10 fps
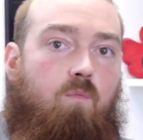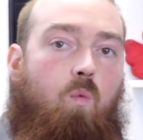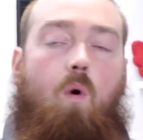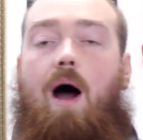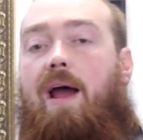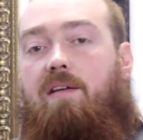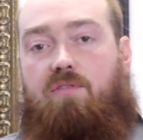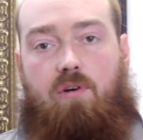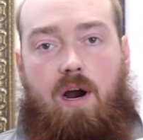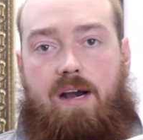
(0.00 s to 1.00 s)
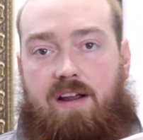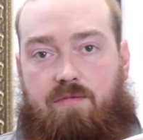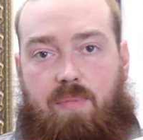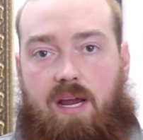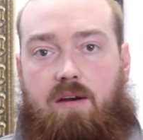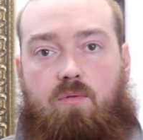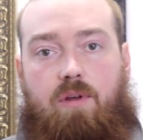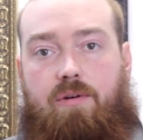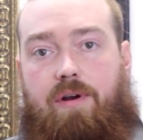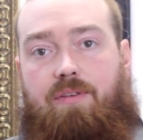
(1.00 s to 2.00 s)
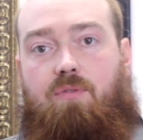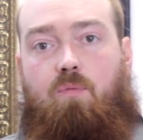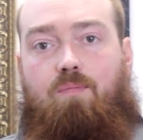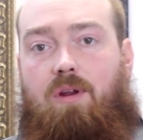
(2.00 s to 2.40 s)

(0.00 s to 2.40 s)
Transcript: wide variety of paint, whether it's